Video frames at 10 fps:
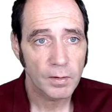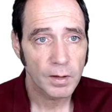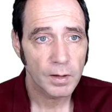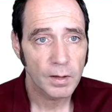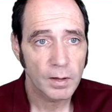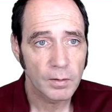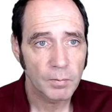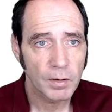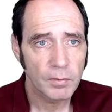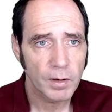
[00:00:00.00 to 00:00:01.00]
I can
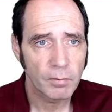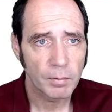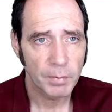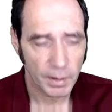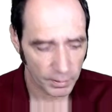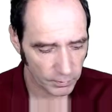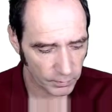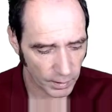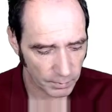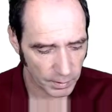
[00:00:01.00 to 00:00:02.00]
basically replace
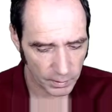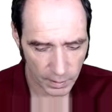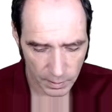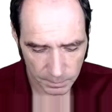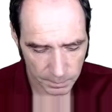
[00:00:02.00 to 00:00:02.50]
that bit there